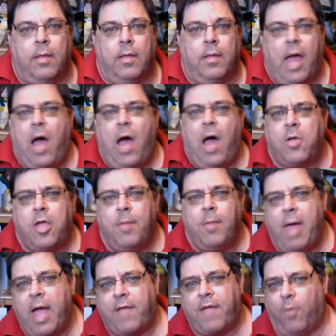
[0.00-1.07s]
I'll come
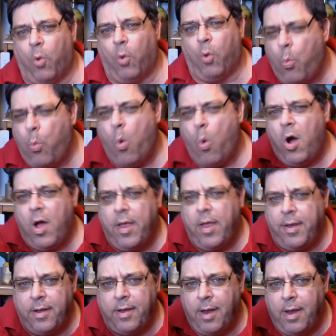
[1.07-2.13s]
back for
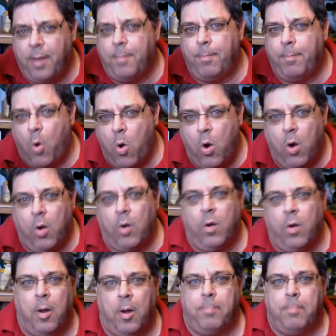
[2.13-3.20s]
one more
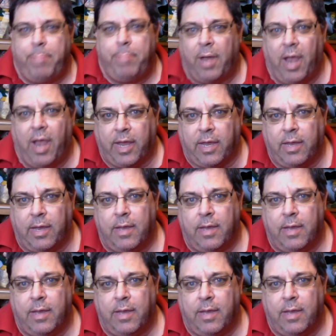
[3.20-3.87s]
play.